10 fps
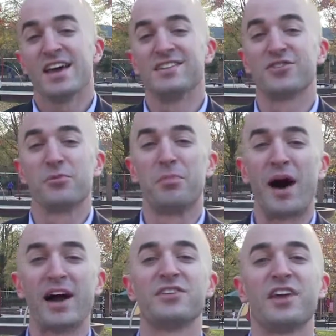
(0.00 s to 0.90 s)
is your
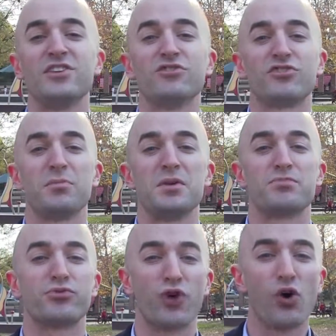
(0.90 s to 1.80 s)
buyer's agent should be
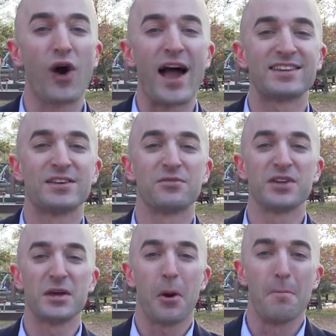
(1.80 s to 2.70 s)
proactively